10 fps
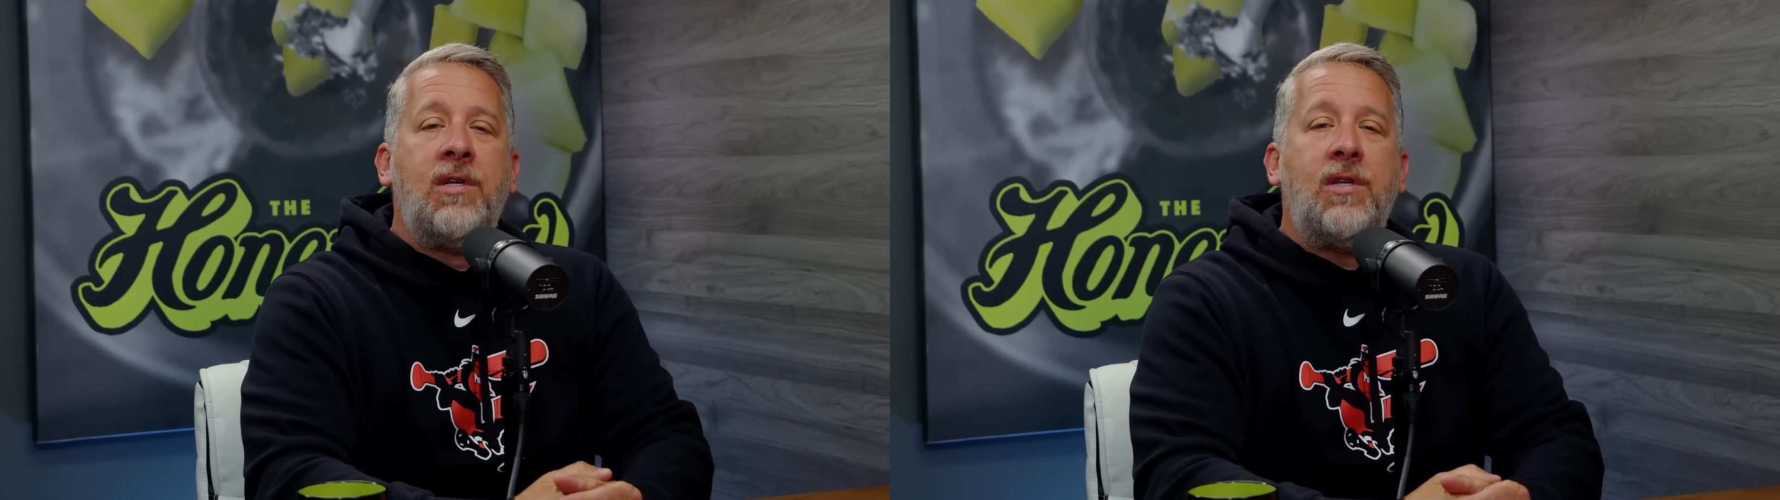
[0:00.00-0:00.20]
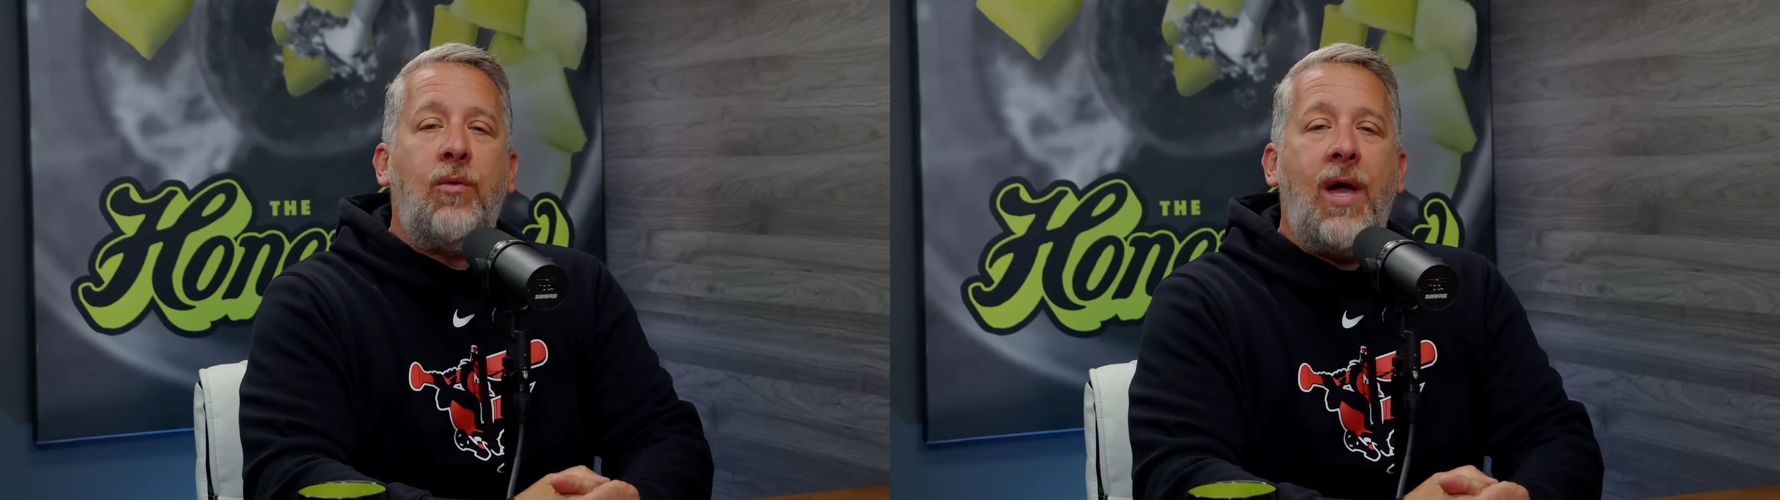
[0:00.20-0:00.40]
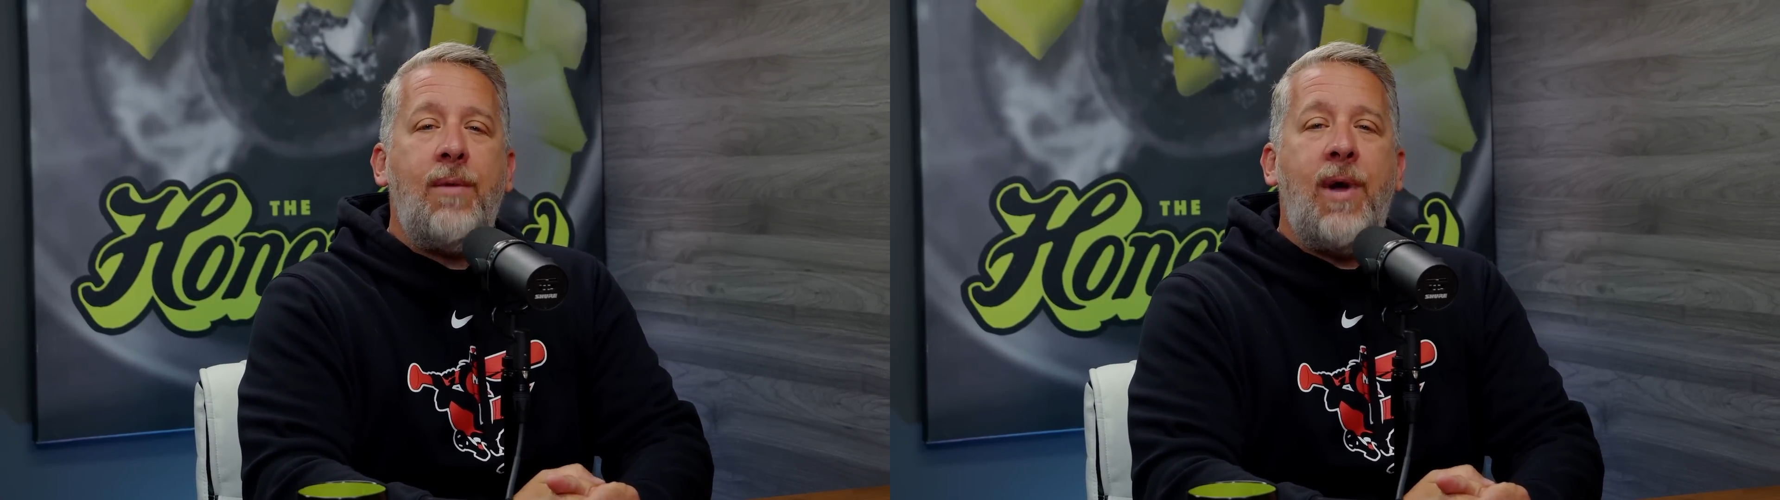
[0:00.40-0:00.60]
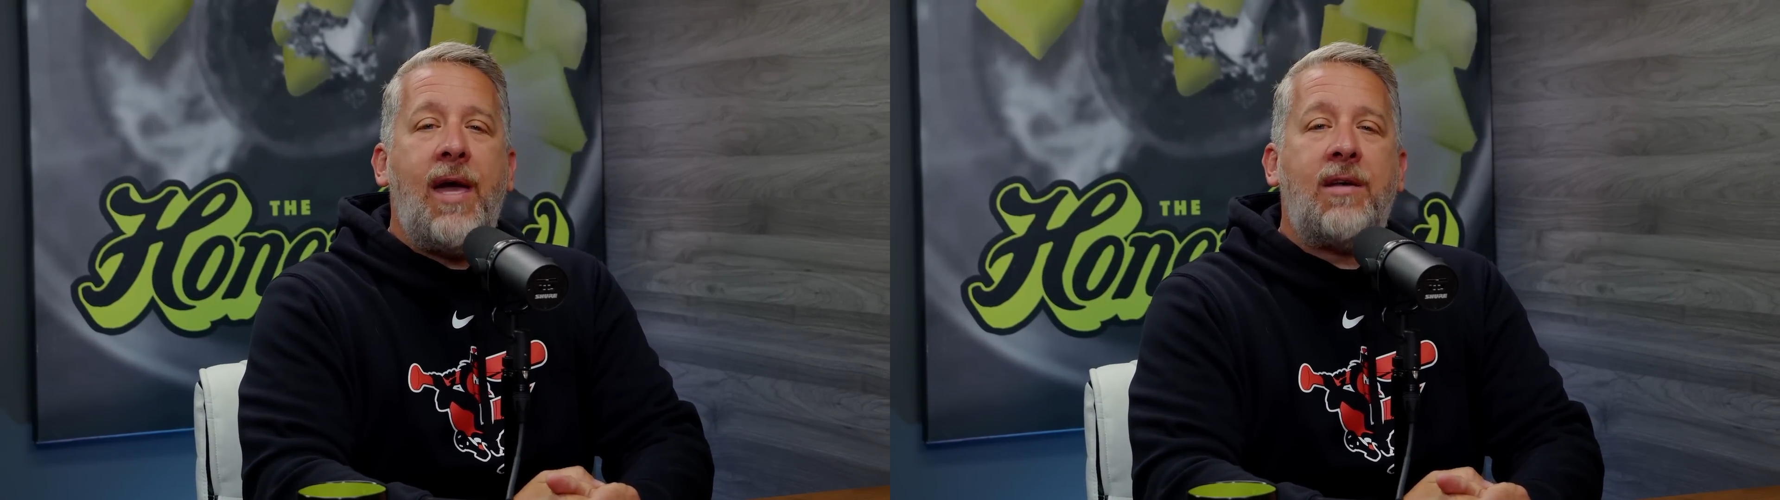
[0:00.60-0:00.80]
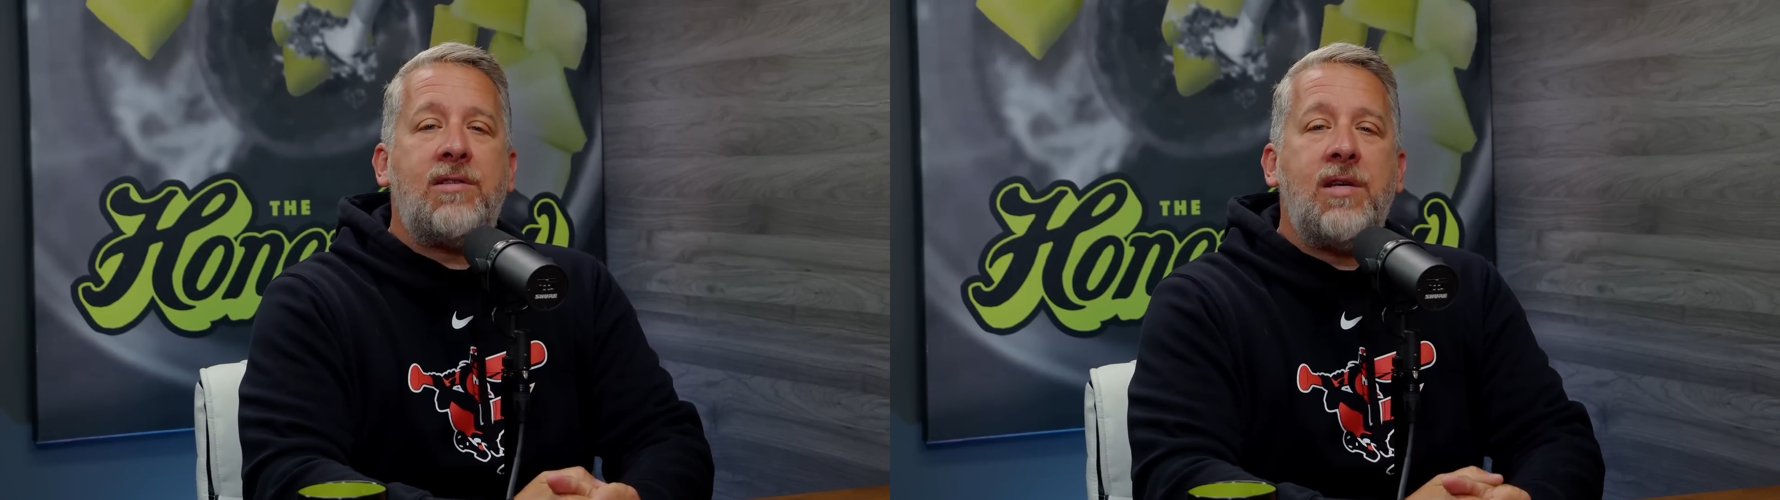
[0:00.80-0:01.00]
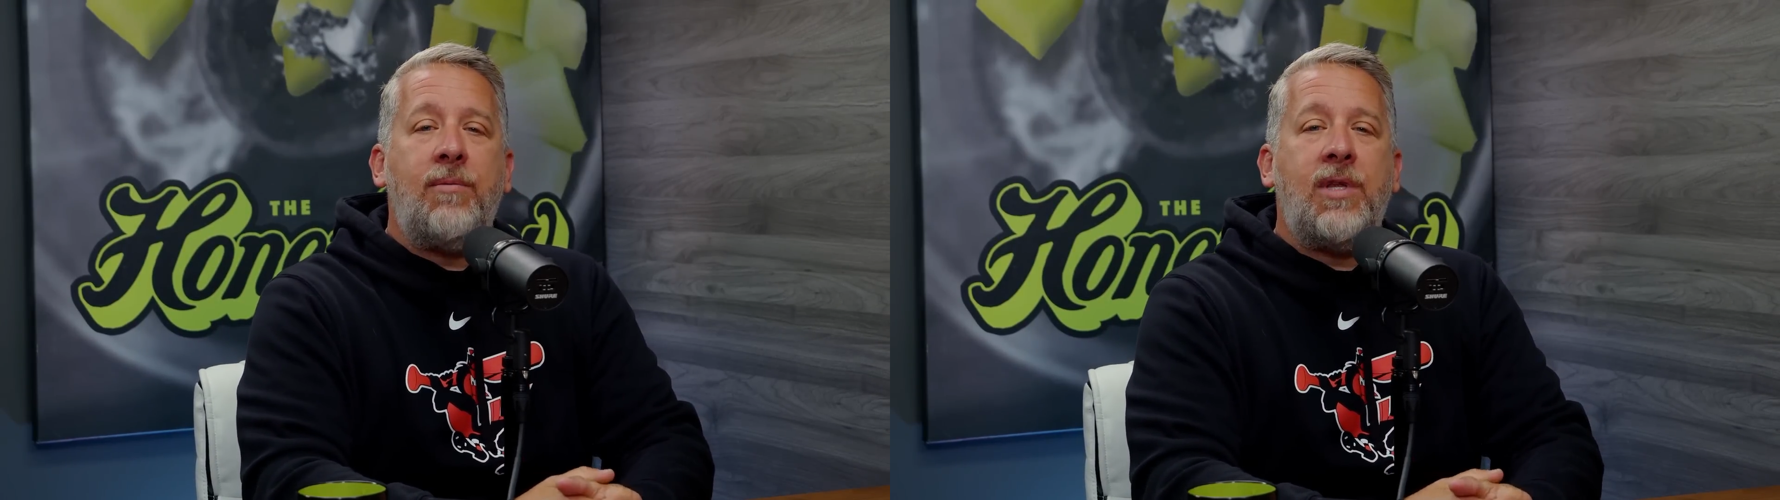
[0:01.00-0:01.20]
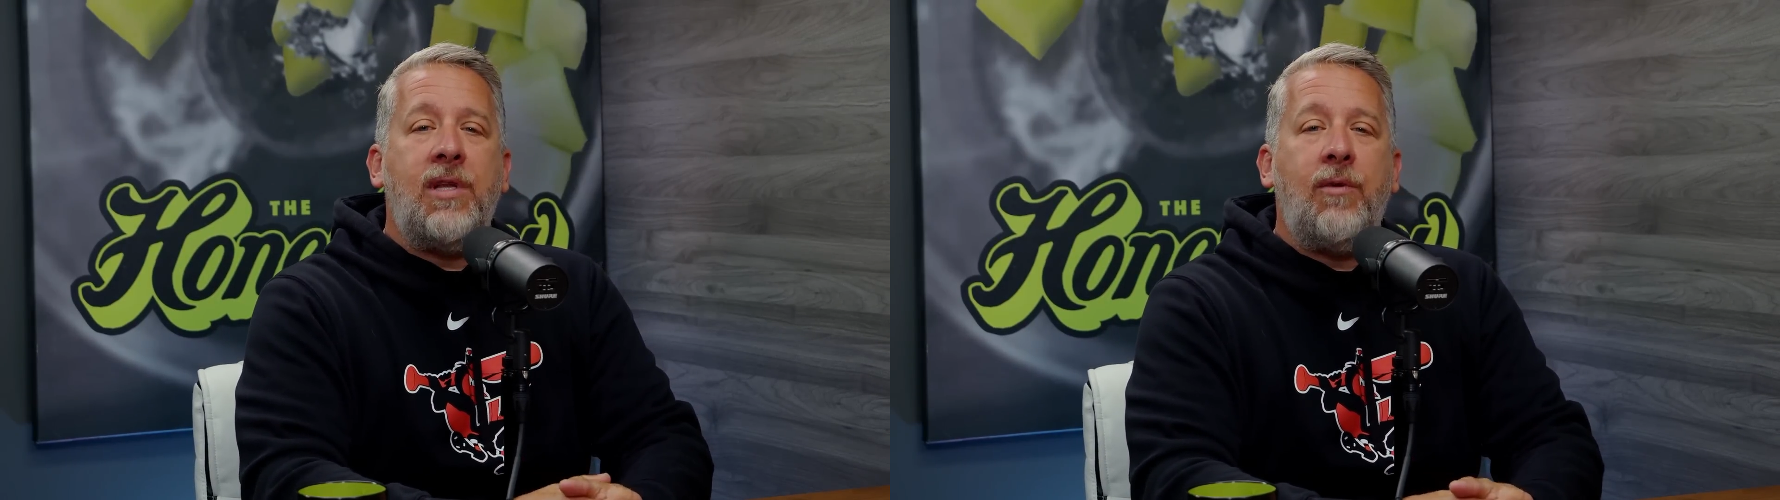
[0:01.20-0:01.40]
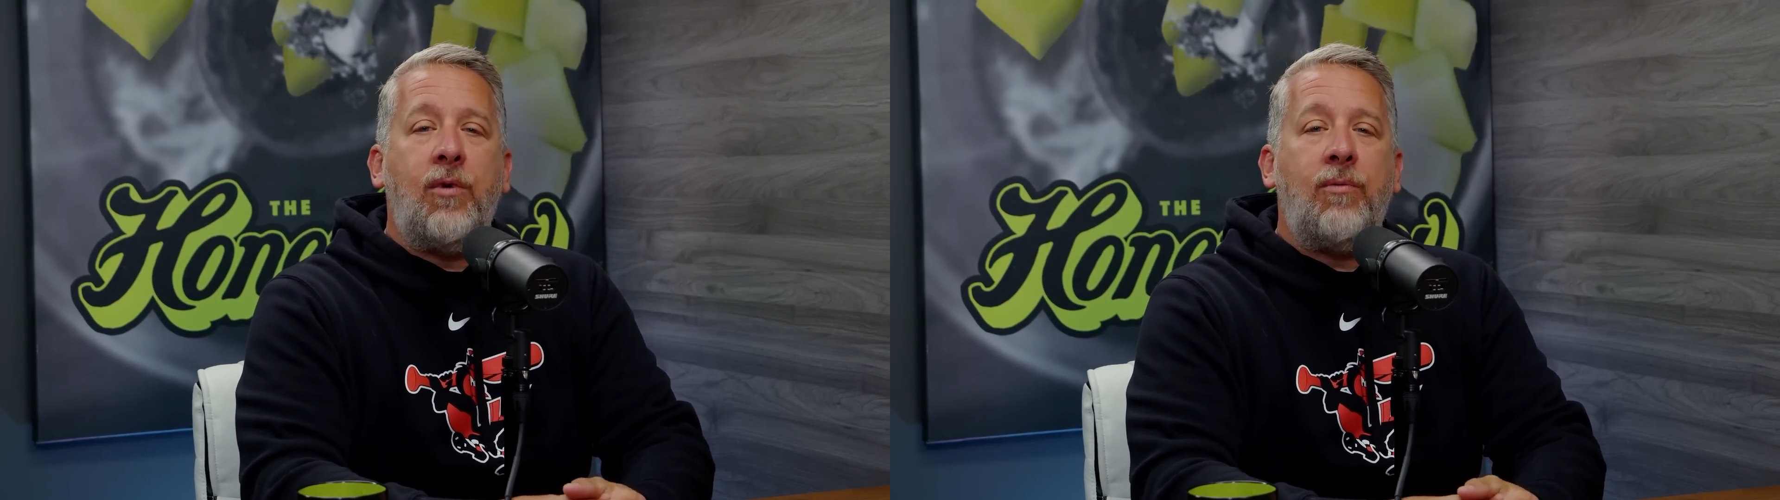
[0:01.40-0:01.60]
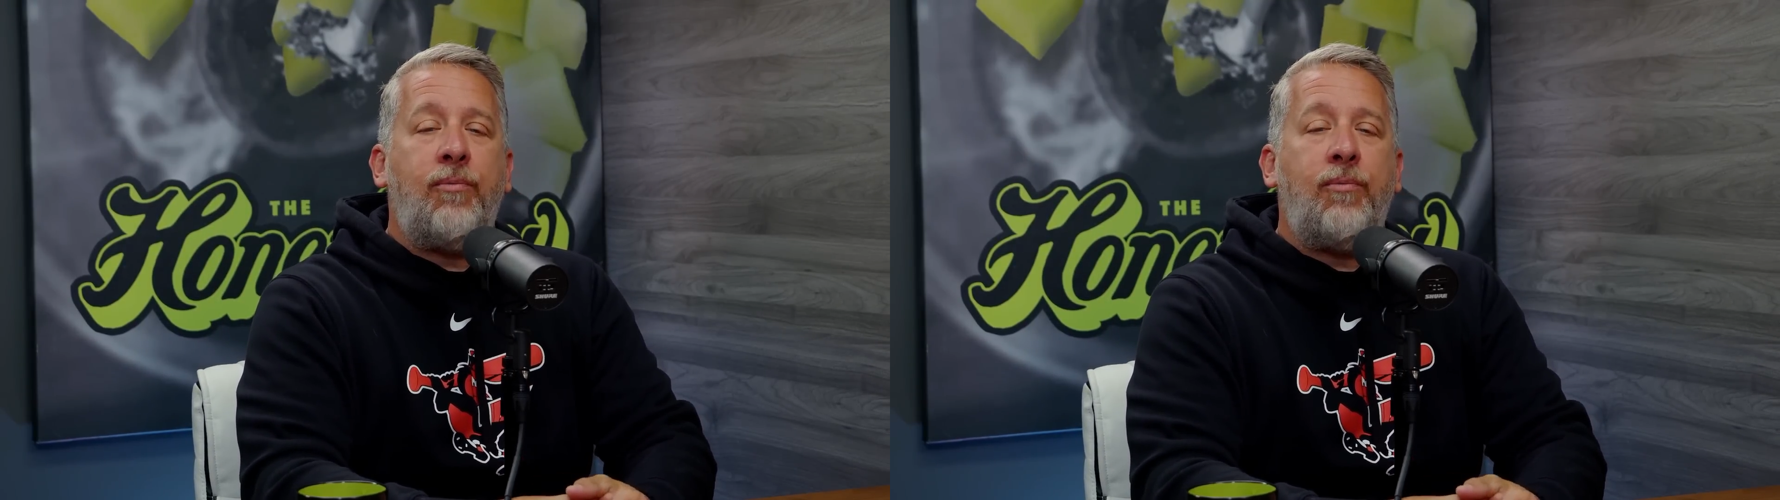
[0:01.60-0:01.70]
the Way Back is something that we're